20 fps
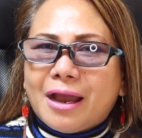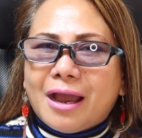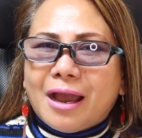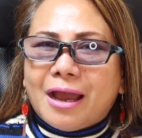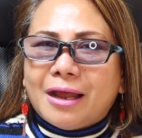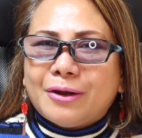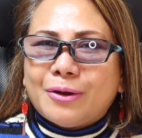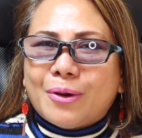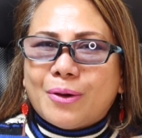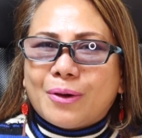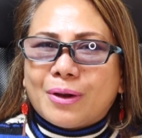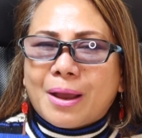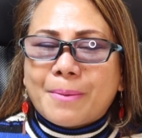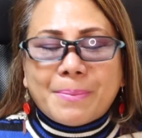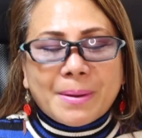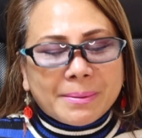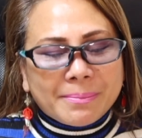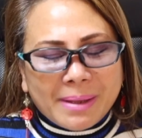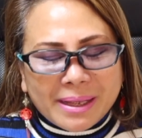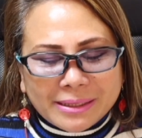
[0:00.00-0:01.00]

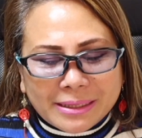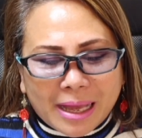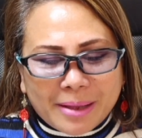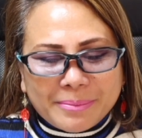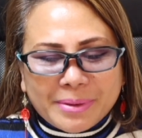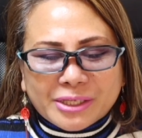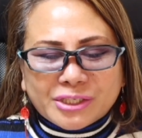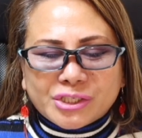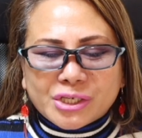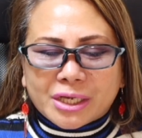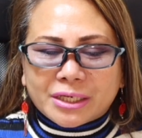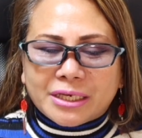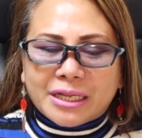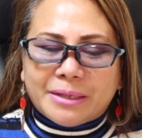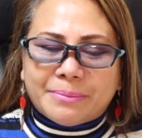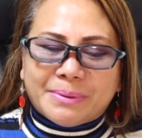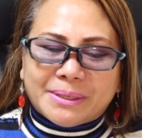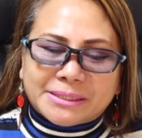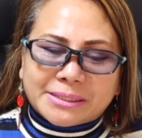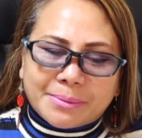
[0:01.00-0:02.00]
Kapag may damage yan,
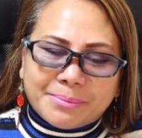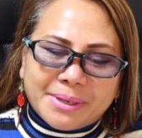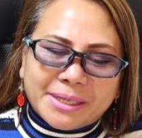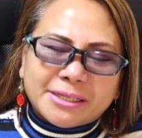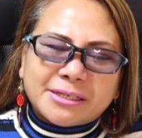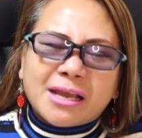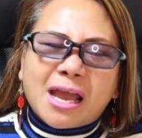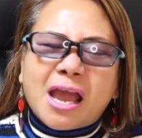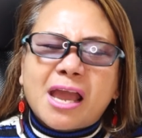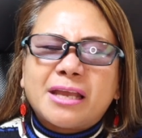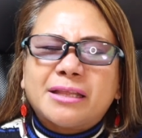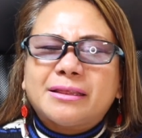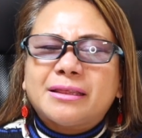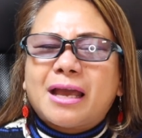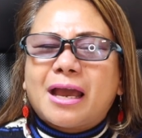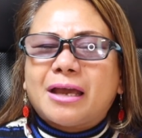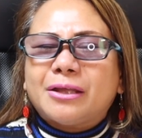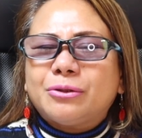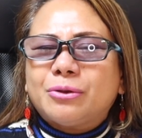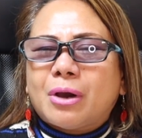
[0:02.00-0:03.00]
ibig sabihin kahit
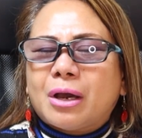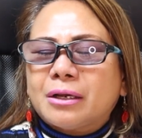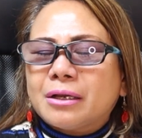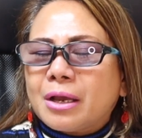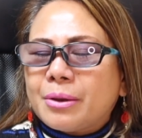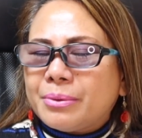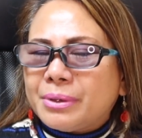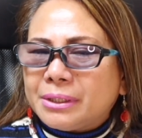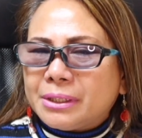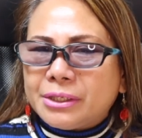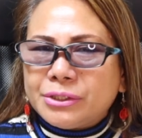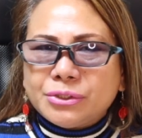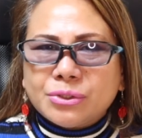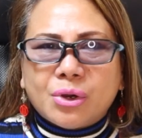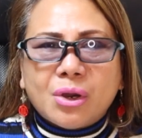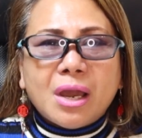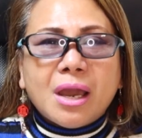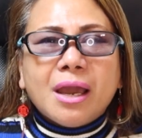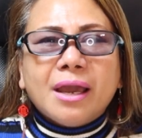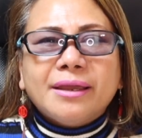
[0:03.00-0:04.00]
na ang gawin
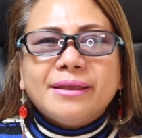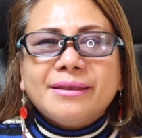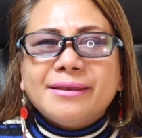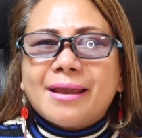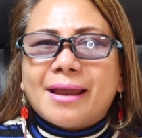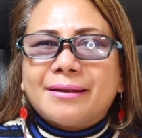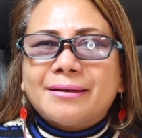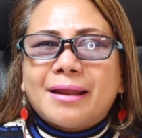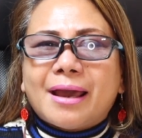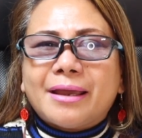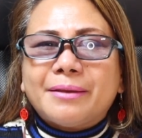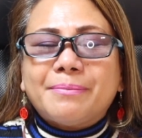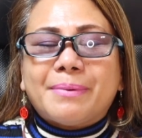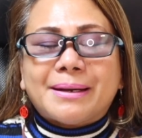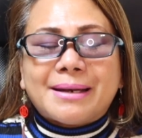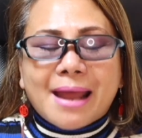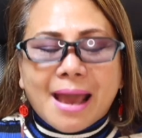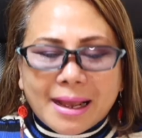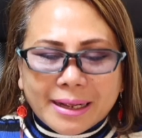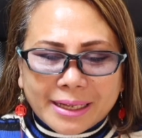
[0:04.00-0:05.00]
ninyo, yan ay
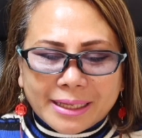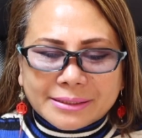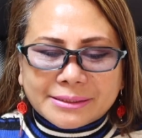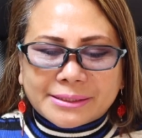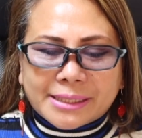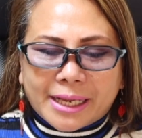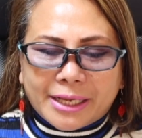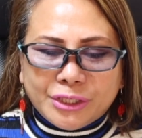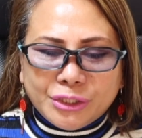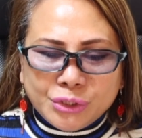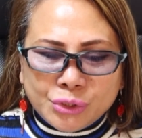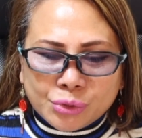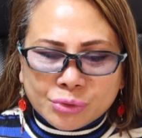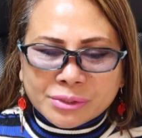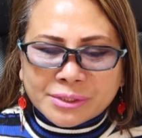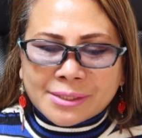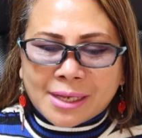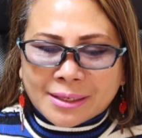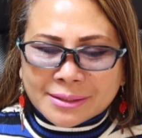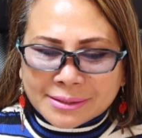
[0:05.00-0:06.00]
balakid sa
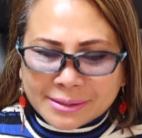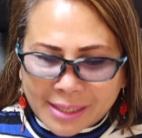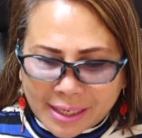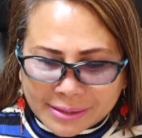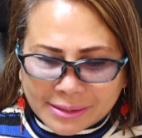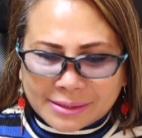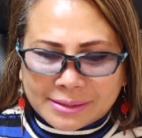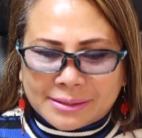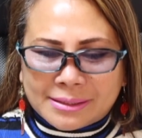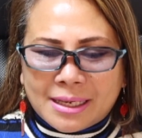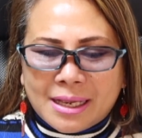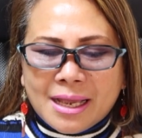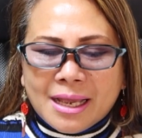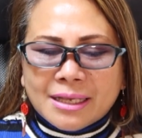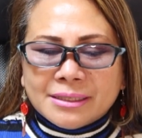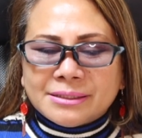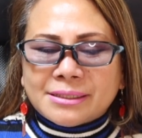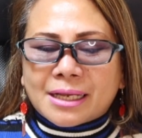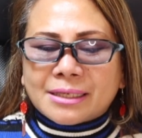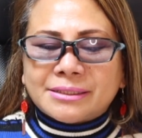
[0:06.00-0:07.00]
inyong success.
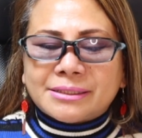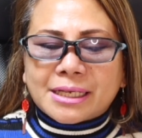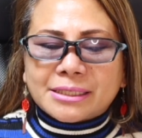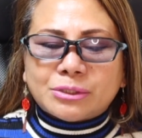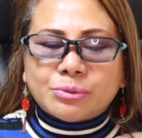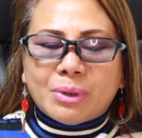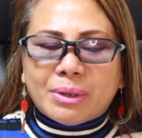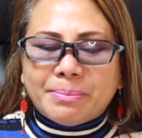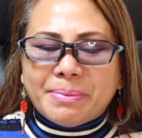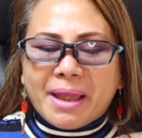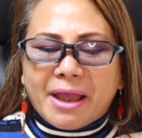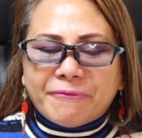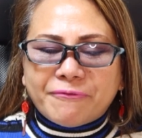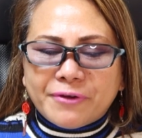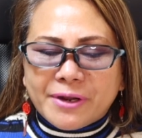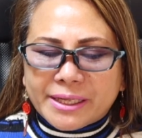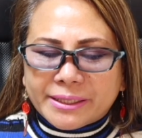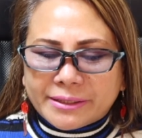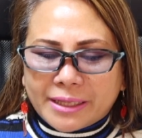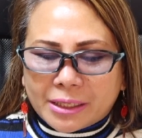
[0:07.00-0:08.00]
Success will be
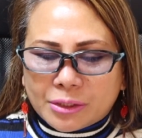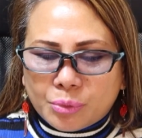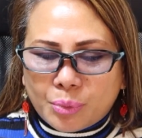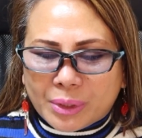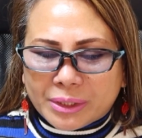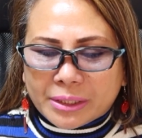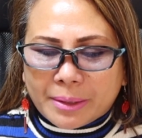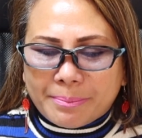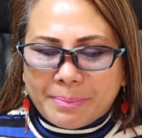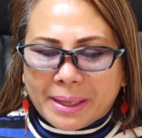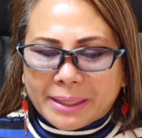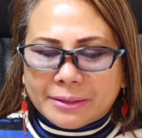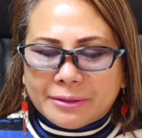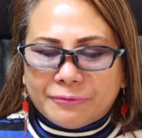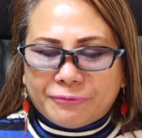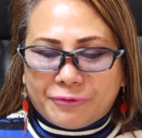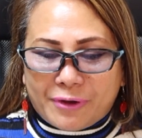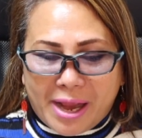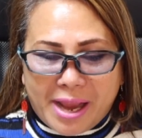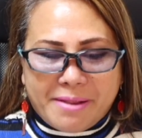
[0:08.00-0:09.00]
afflicted when the
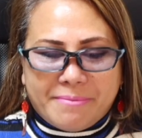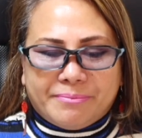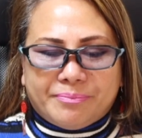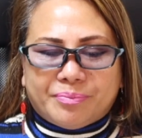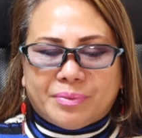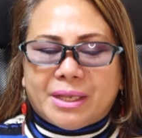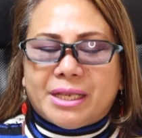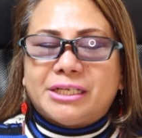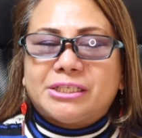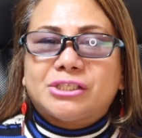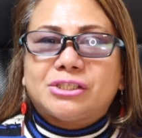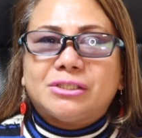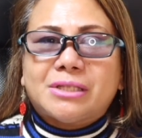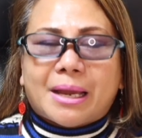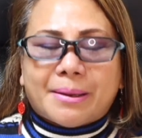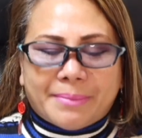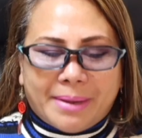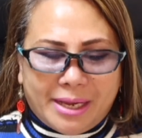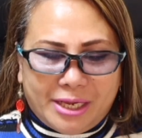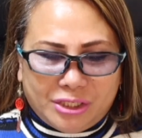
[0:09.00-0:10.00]
bed frame is
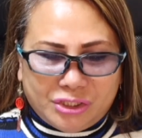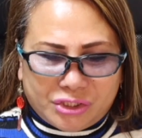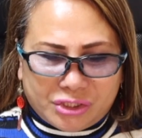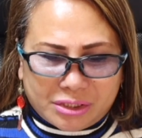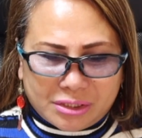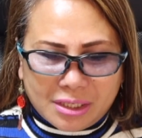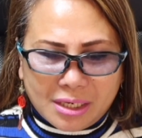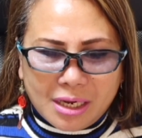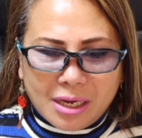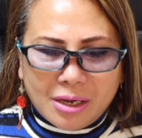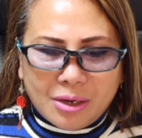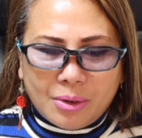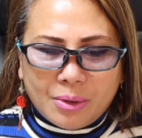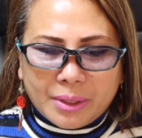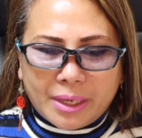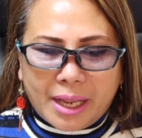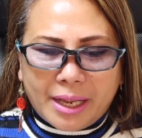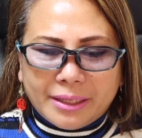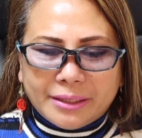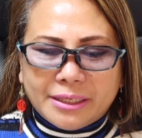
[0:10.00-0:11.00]
damaged.
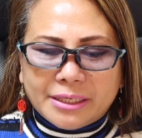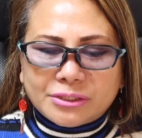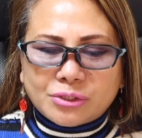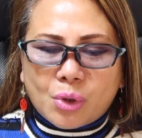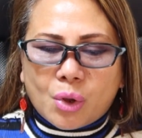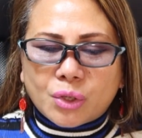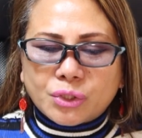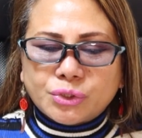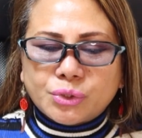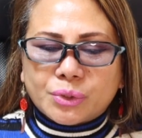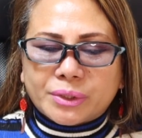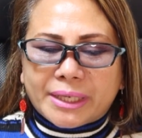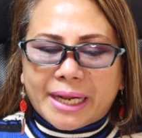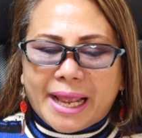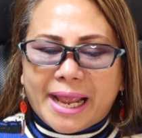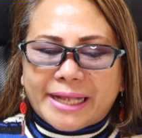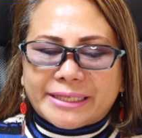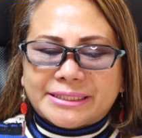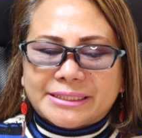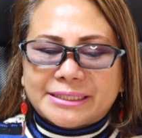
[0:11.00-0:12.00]
Okay, this also
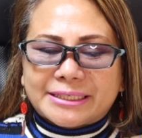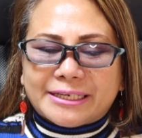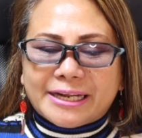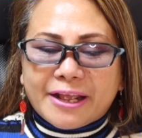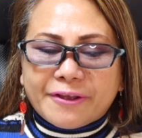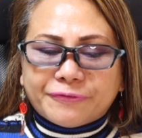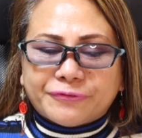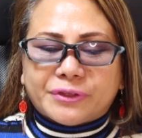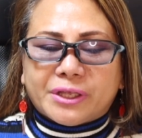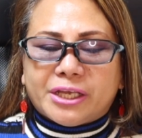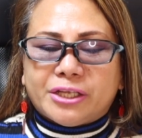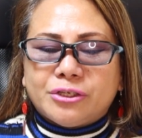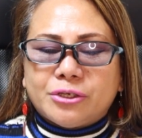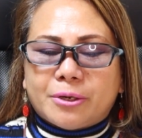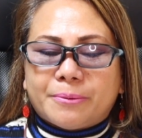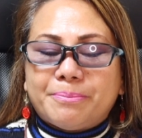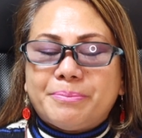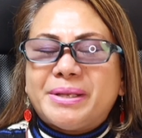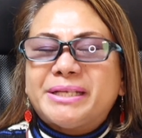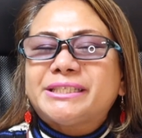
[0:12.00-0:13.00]
creates rift in
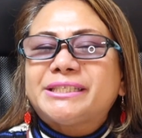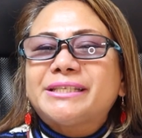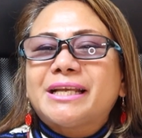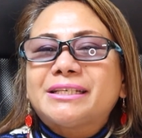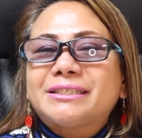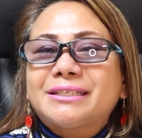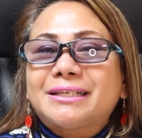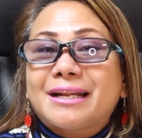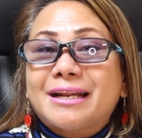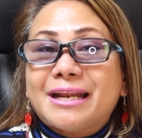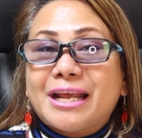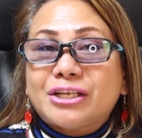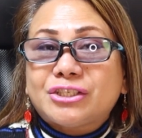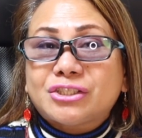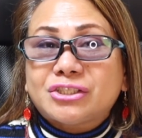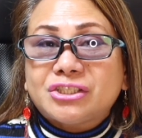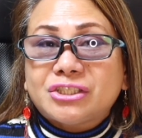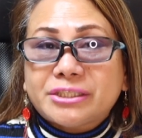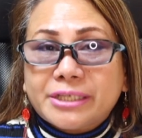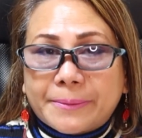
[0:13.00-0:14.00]
your business
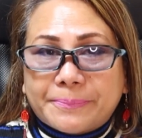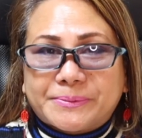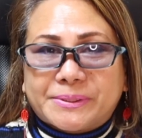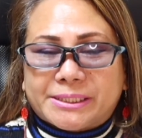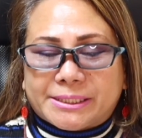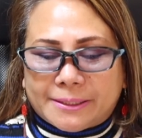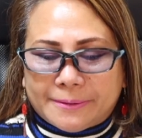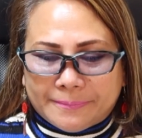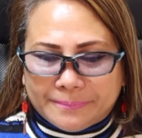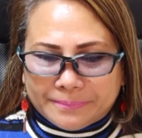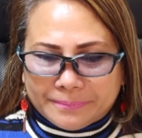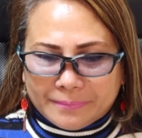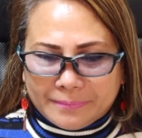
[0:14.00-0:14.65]
relationships